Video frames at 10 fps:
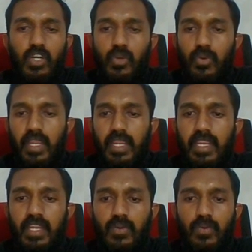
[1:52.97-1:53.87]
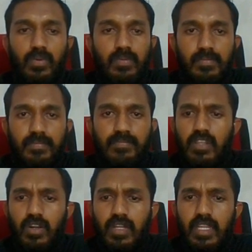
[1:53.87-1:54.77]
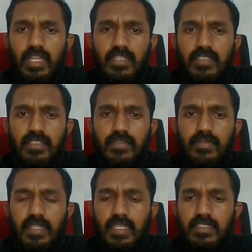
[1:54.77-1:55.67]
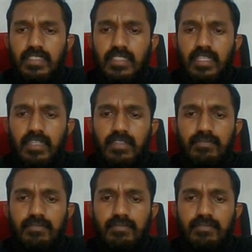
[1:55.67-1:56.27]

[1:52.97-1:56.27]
Rook a2. Okay, you can see that.